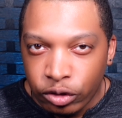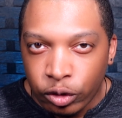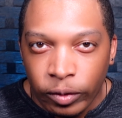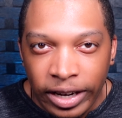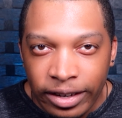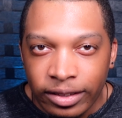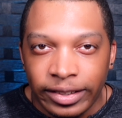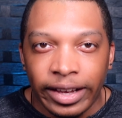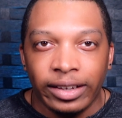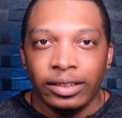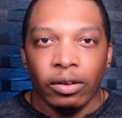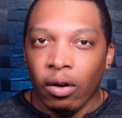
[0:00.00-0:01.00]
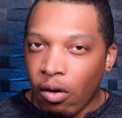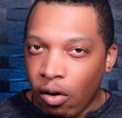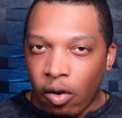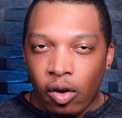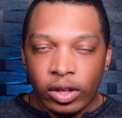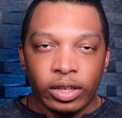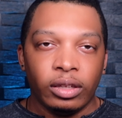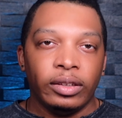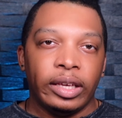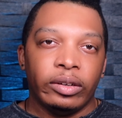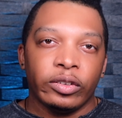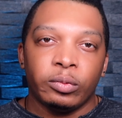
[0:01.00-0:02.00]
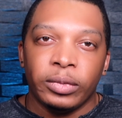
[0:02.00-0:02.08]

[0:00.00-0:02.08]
trait that all good leaders